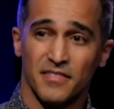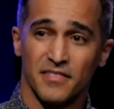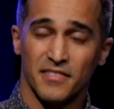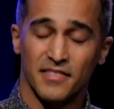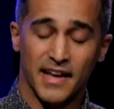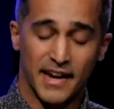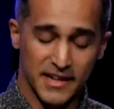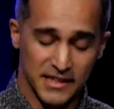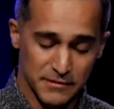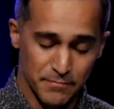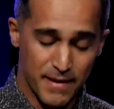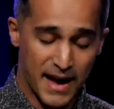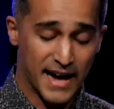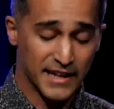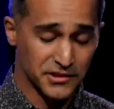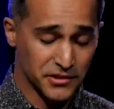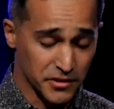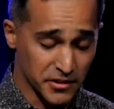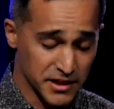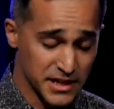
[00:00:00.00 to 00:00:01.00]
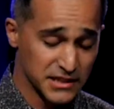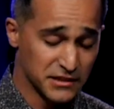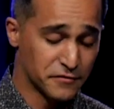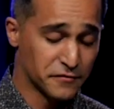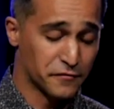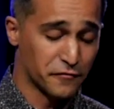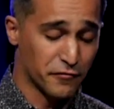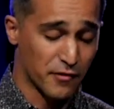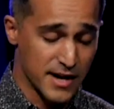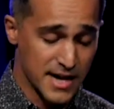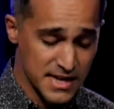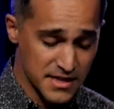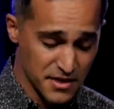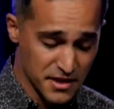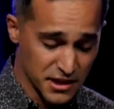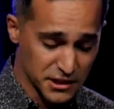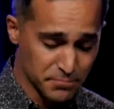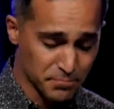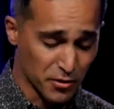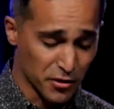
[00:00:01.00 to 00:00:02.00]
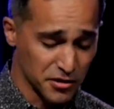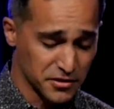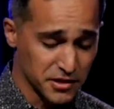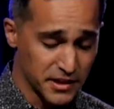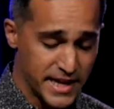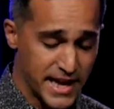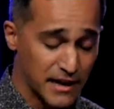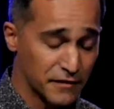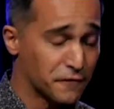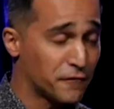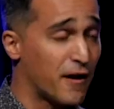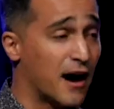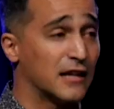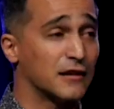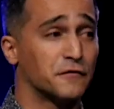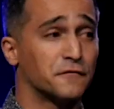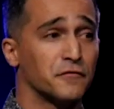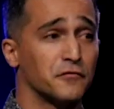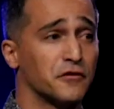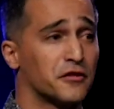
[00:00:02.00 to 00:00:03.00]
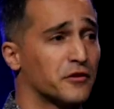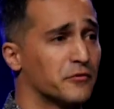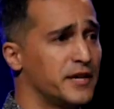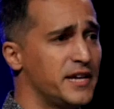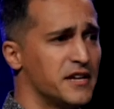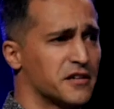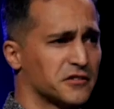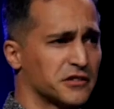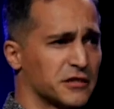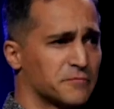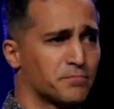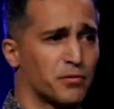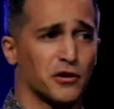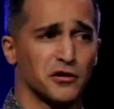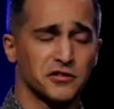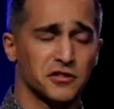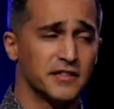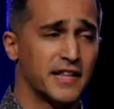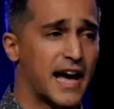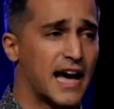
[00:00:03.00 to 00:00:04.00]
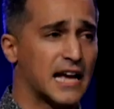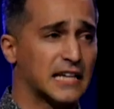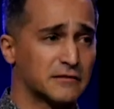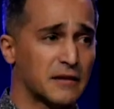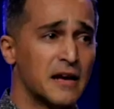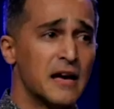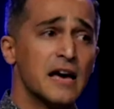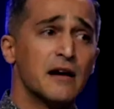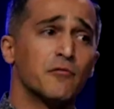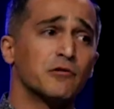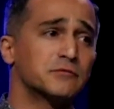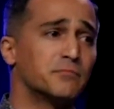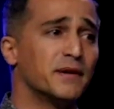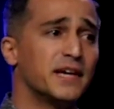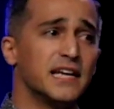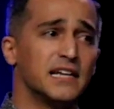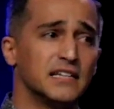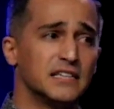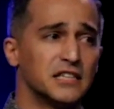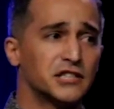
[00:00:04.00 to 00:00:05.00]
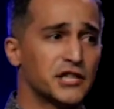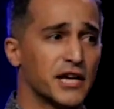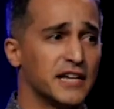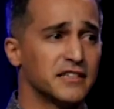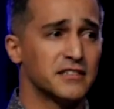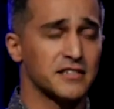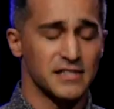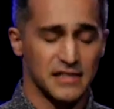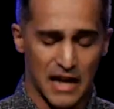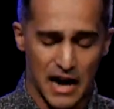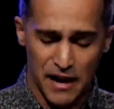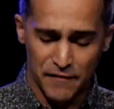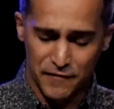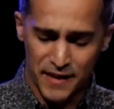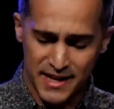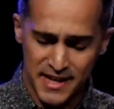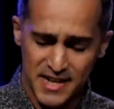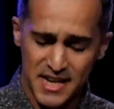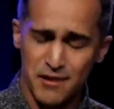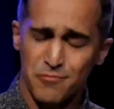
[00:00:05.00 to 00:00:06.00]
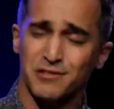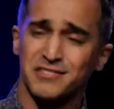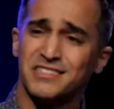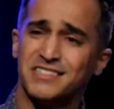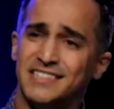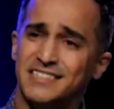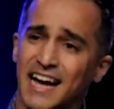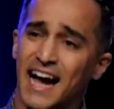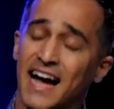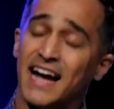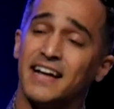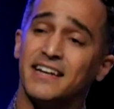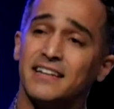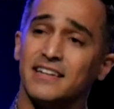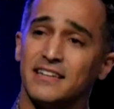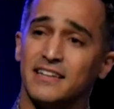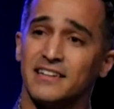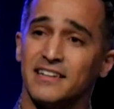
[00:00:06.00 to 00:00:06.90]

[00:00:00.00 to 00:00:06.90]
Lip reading: That his master, his friend, this person he had followed for 3 years, this person that was beginning to change his life, that he was dead.